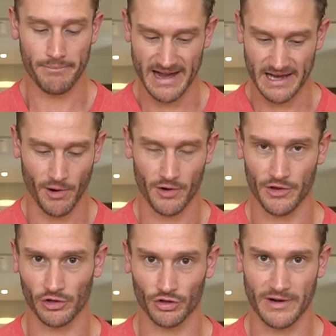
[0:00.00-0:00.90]
break apart
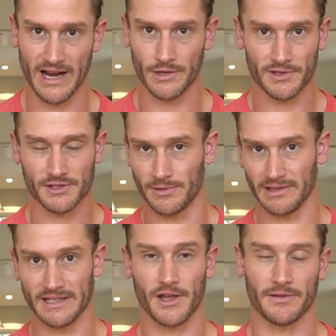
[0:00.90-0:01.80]
their little granules to
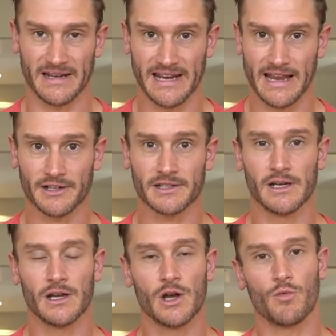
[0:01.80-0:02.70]
release all the mediators?
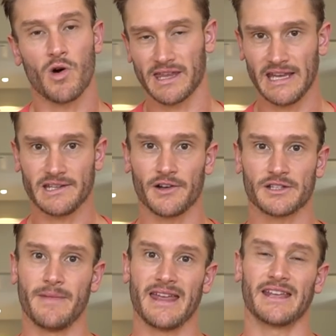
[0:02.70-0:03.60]
Well,
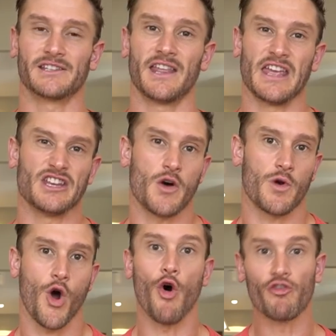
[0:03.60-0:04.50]
ketones make it so that they
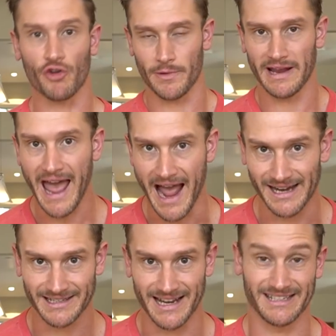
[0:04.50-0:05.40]
don't
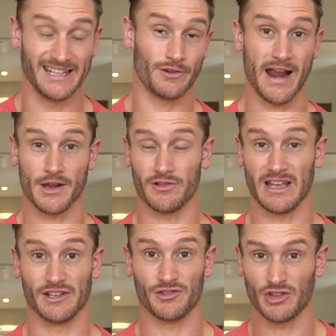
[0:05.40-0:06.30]
overreact and
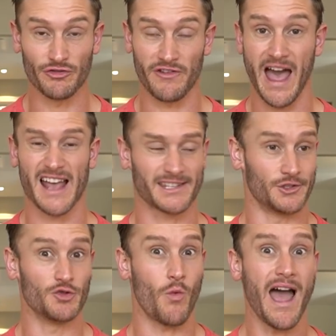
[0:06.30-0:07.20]
degranulate too fast
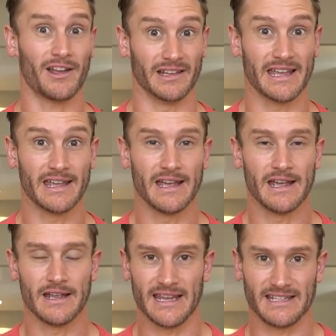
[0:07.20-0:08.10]
and too wildly.
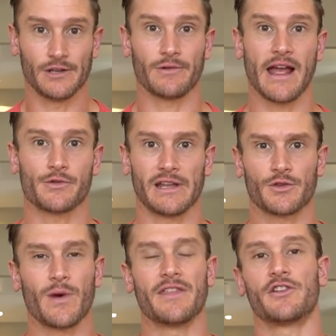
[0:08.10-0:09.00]
They
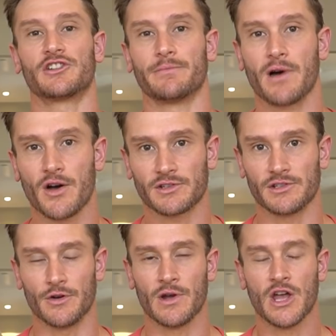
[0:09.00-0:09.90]
degranulate the way that they're
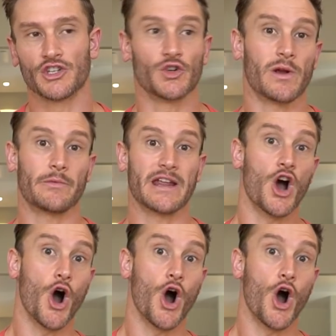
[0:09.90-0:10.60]
supposed to. So when we